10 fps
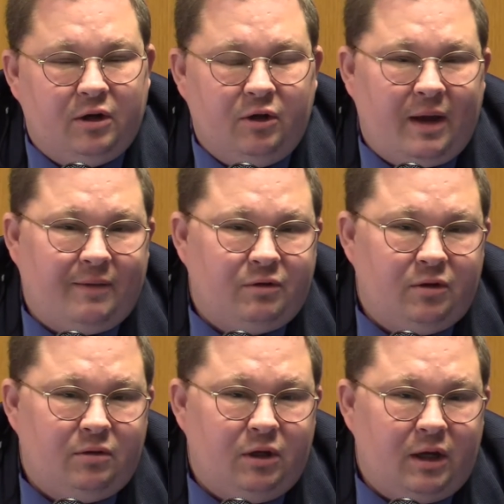You have
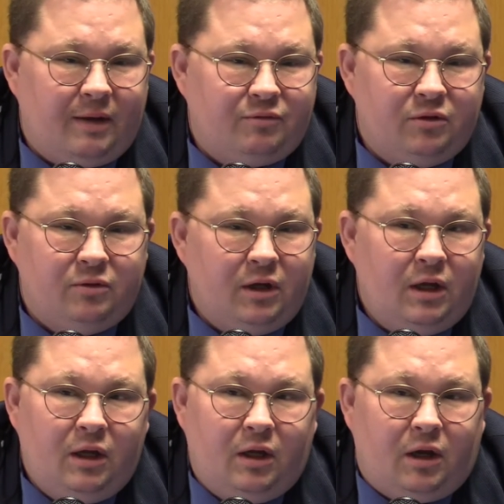to
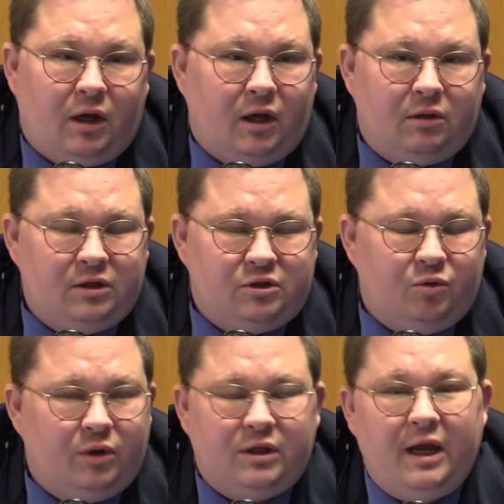listen to
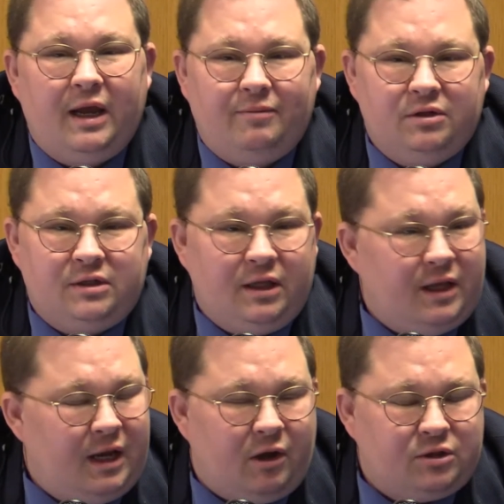what they have to say.
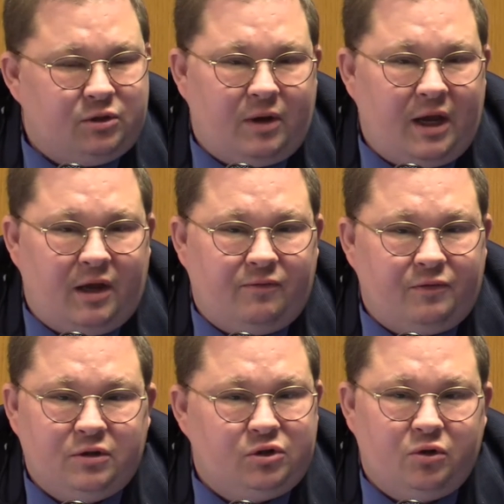They also have
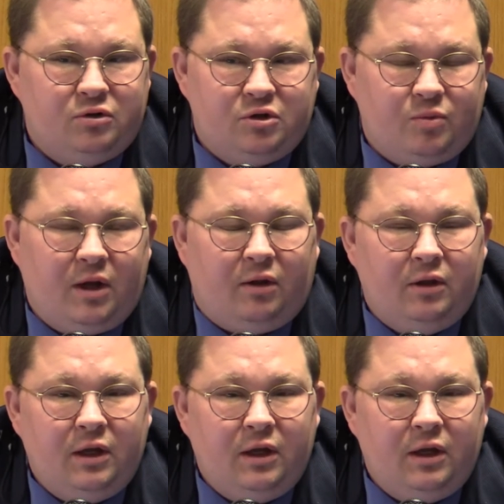concerns as well.